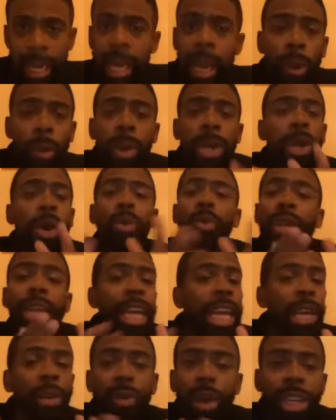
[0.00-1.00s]
We don't
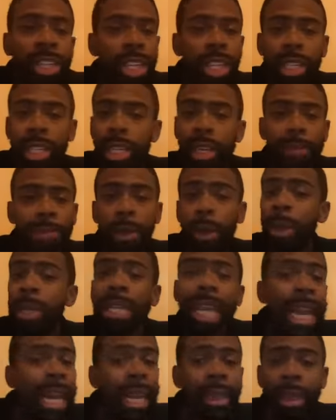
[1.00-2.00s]
need Russia to influence
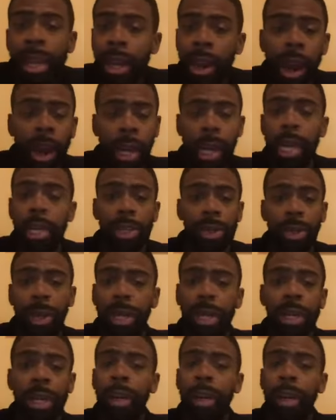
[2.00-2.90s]
anything in our country.